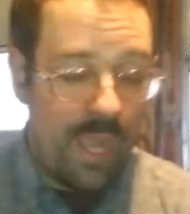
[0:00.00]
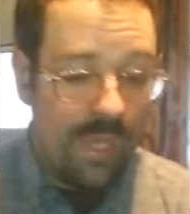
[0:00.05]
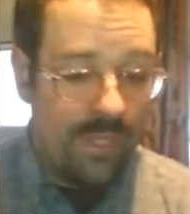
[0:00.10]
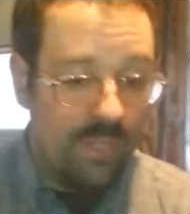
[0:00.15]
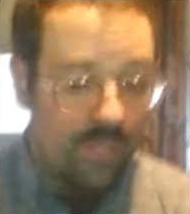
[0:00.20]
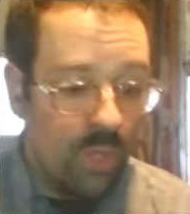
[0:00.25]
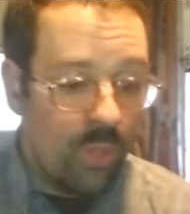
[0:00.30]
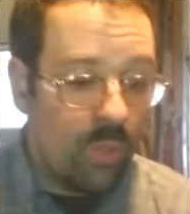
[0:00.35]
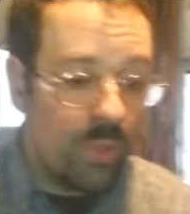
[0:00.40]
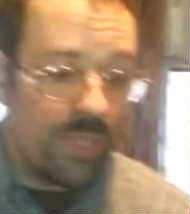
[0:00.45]
I
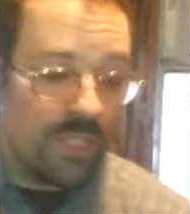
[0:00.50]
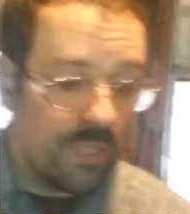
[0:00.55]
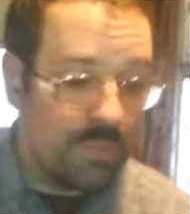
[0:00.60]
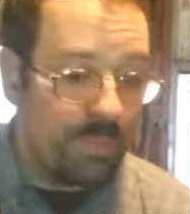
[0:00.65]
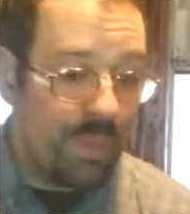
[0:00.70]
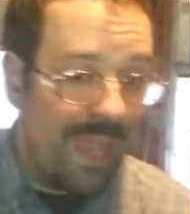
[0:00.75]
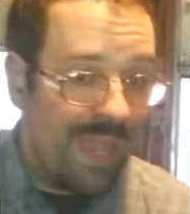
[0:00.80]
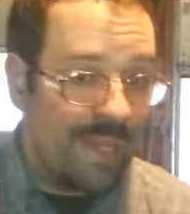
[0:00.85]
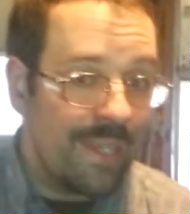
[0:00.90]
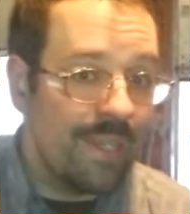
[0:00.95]
know he's
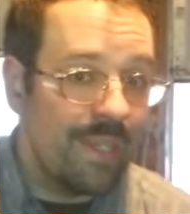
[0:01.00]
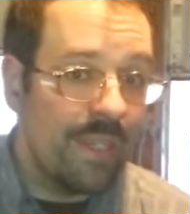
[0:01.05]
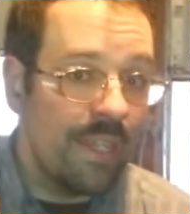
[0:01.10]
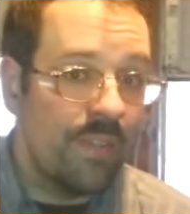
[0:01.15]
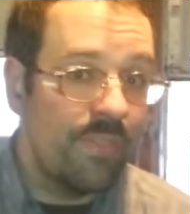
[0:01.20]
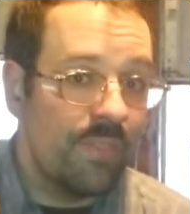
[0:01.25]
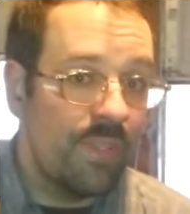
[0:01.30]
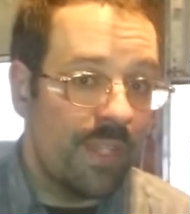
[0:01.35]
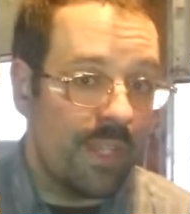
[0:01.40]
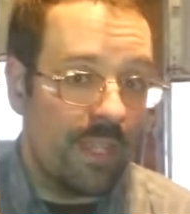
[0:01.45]
petty
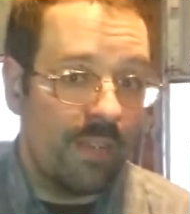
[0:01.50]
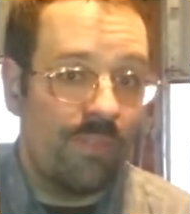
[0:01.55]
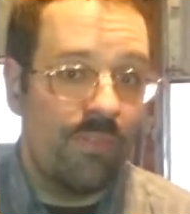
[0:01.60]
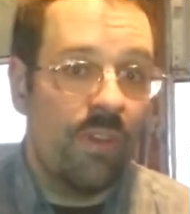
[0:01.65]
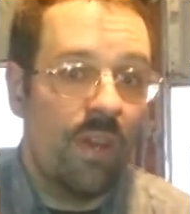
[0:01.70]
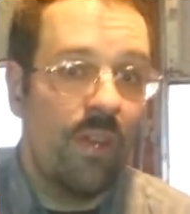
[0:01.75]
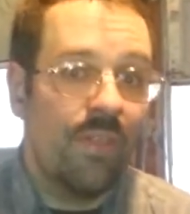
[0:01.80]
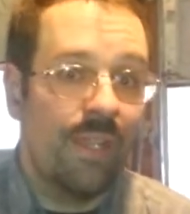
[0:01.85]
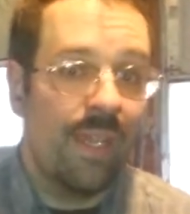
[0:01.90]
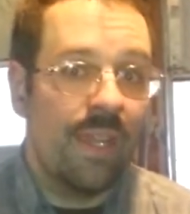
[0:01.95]
enough that he could
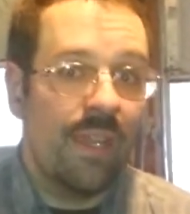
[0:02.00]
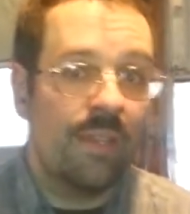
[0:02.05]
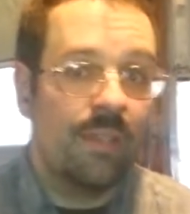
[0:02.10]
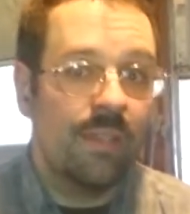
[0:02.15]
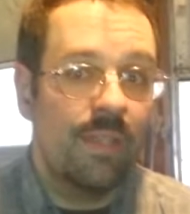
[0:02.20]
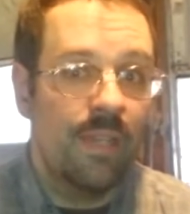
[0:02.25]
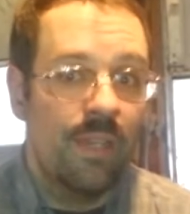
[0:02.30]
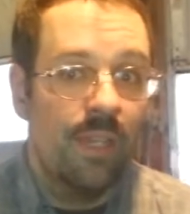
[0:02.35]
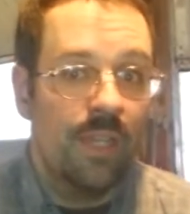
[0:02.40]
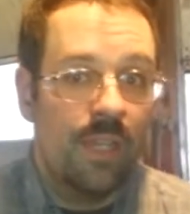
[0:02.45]
fall down,
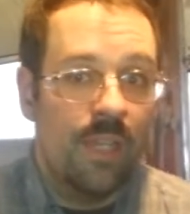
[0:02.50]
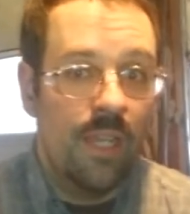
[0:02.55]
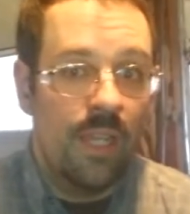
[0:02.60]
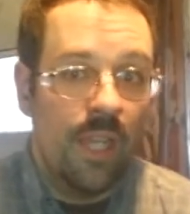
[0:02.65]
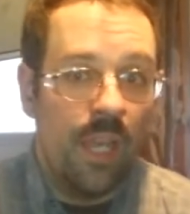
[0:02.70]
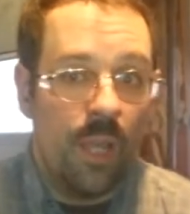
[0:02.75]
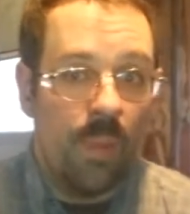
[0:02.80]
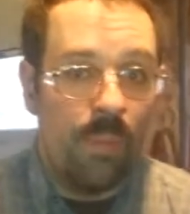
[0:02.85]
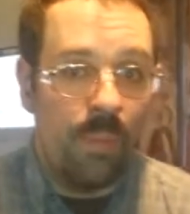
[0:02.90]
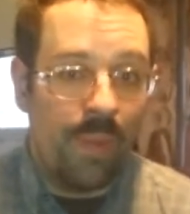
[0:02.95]

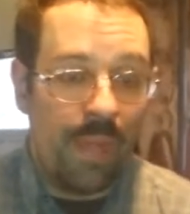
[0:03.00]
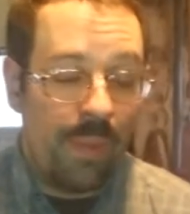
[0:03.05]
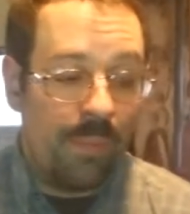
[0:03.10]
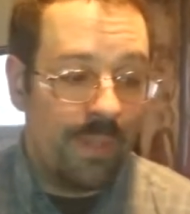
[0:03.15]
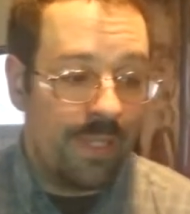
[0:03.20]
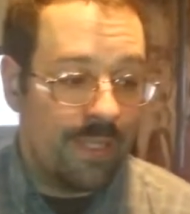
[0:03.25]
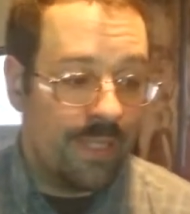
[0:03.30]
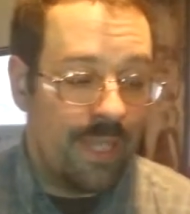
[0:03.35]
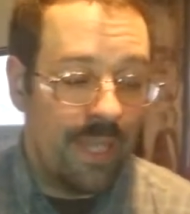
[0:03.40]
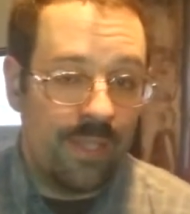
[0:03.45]
but I'm
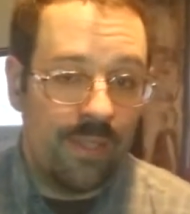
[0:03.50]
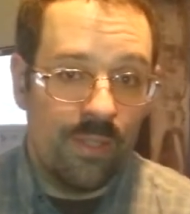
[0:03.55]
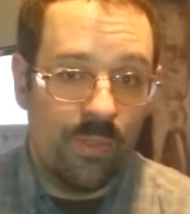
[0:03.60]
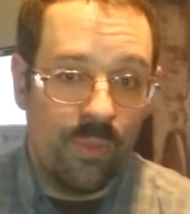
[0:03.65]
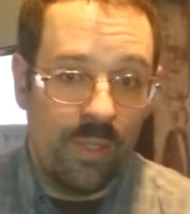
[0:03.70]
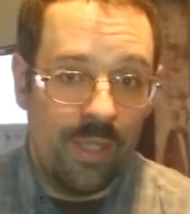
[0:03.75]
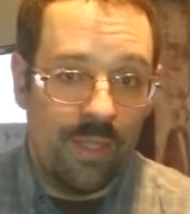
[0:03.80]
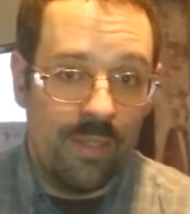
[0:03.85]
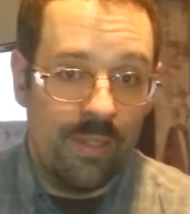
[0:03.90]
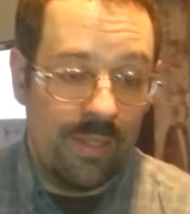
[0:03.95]
going to take the
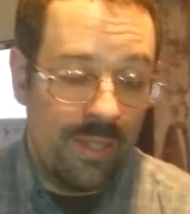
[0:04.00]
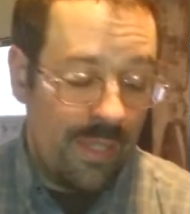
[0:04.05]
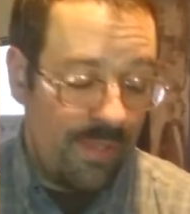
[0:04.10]
win.